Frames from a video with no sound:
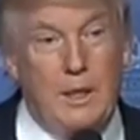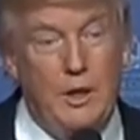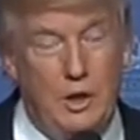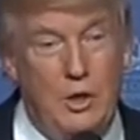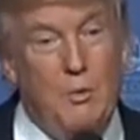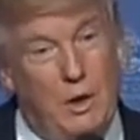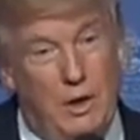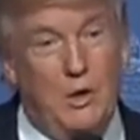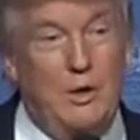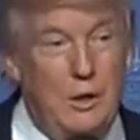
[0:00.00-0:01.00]
You didn't. Well,
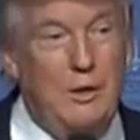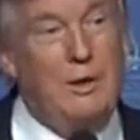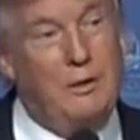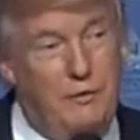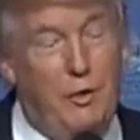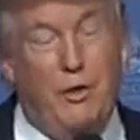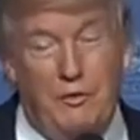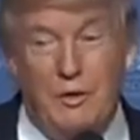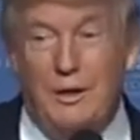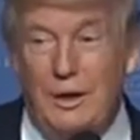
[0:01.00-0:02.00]
you did. Few
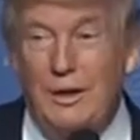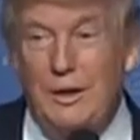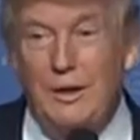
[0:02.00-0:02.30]
of you did.